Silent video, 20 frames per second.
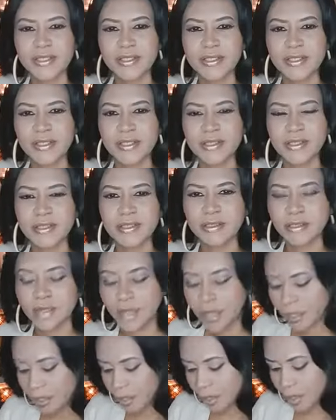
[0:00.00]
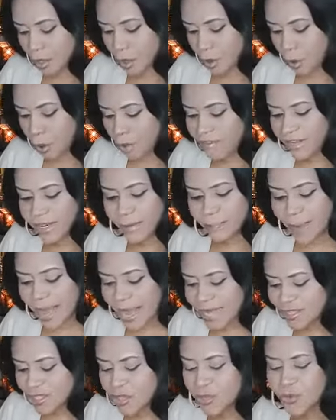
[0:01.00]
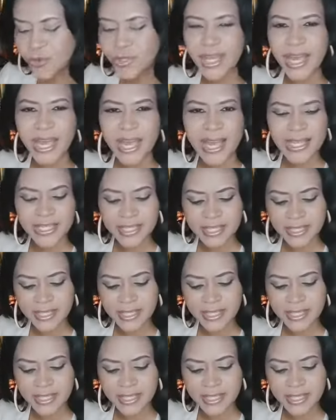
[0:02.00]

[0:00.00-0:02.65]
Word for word: Over the past two years,